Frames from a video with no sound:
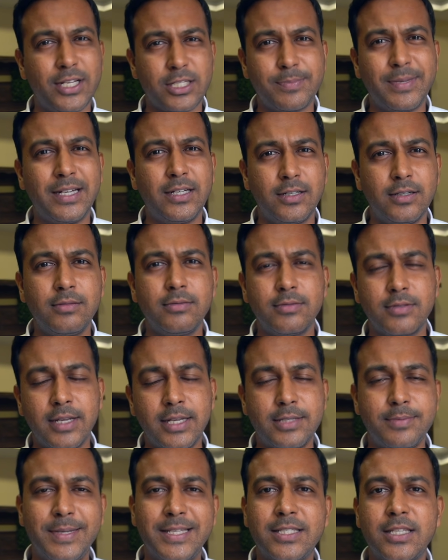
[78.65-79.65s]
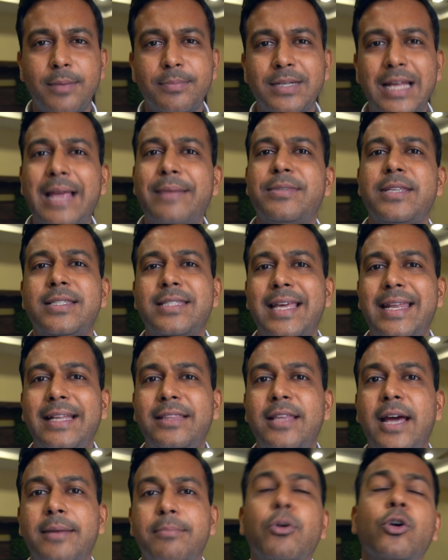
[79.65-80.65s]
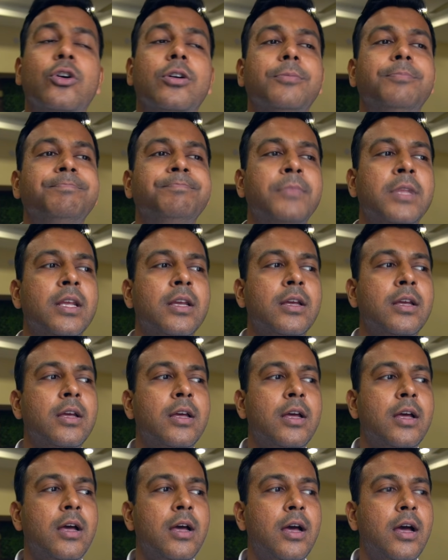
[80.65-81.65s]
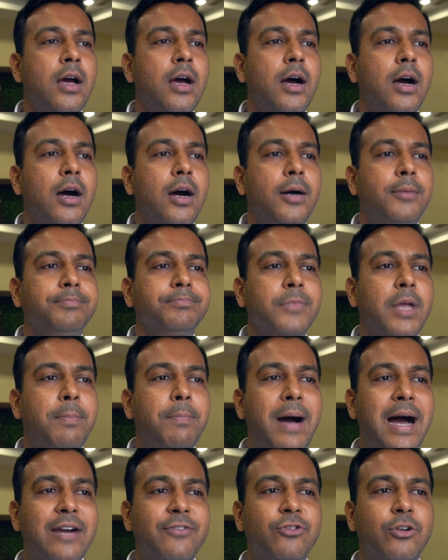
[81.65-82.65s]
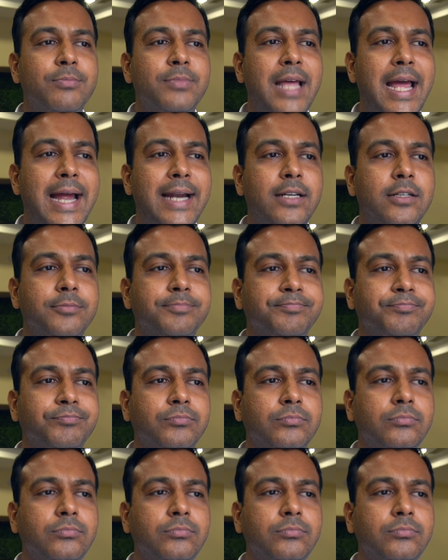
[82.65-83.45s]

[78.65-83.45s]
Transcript: It's been some time since I read that book. Apart from that,